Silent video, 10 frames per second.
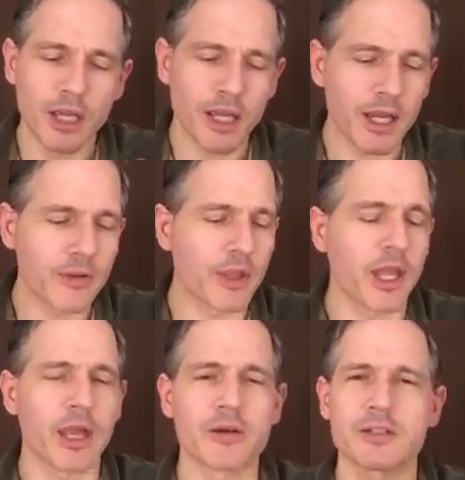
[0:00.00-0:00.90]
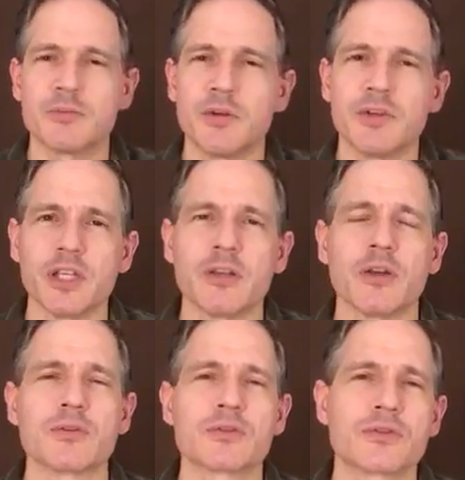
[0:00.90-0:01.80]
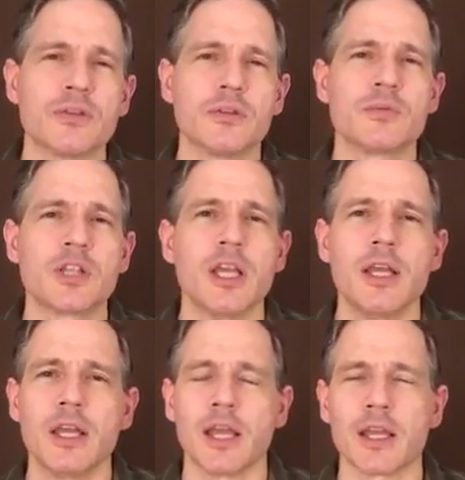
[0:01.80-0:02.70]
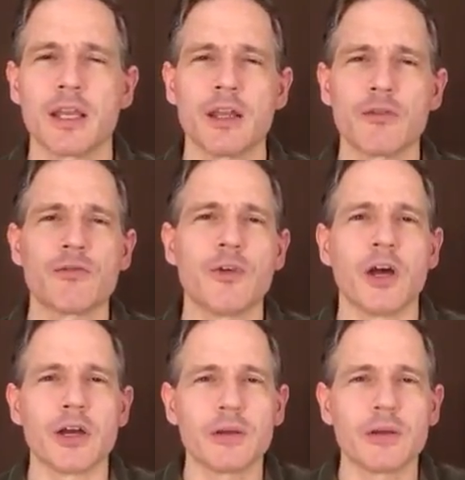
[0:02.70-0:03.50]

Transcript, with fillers: how the air is moving in those tubes, and if